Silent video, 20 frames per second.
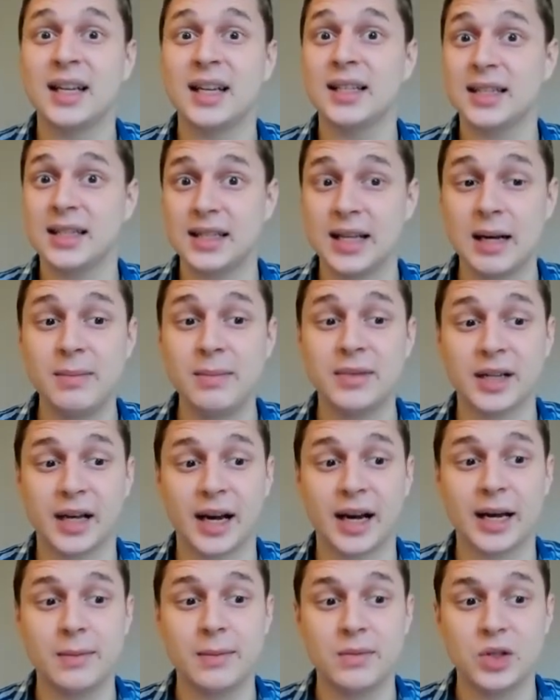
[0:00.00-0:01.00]

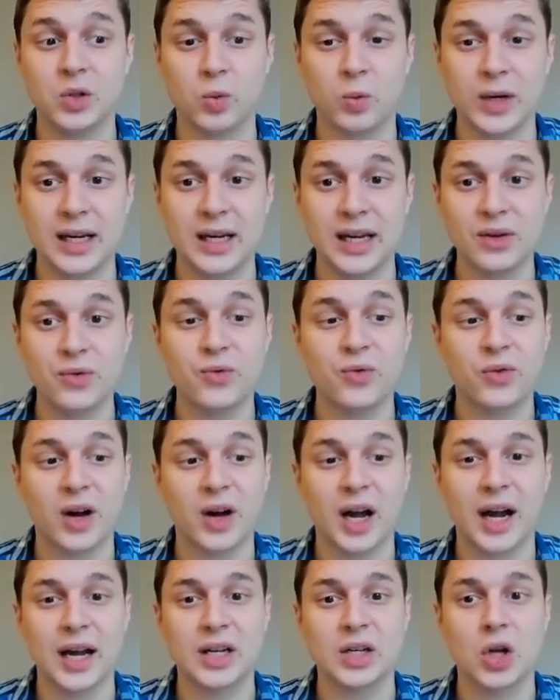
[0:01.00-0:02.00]
Sometimes we can
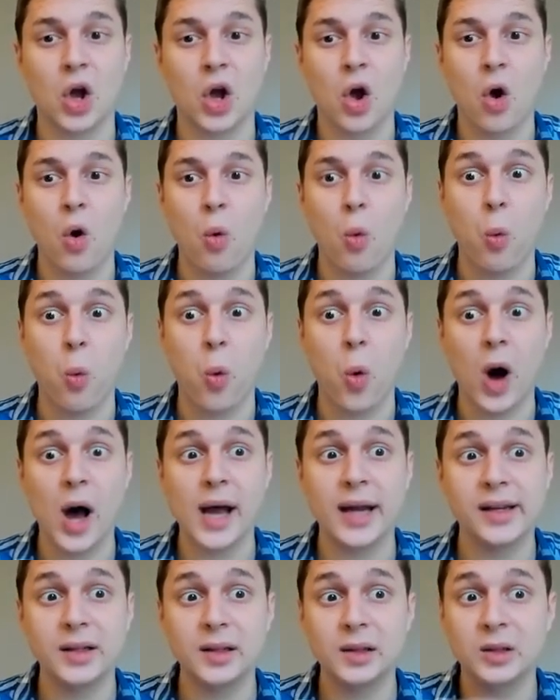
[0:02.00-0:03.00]
find
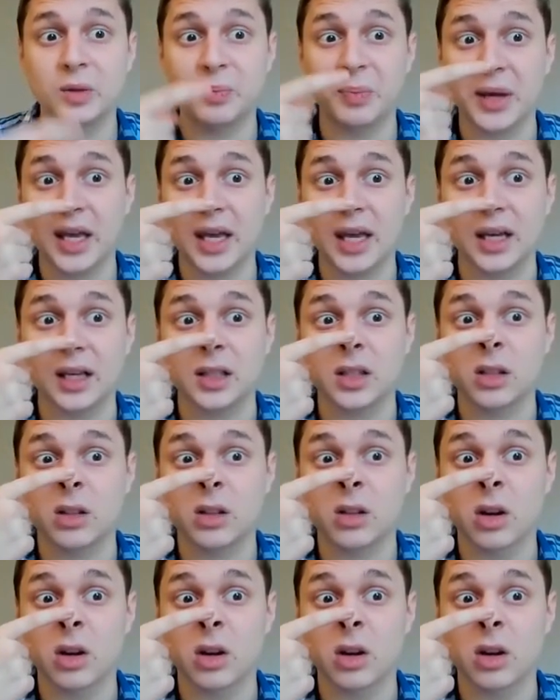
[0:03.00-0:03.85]
wild pigs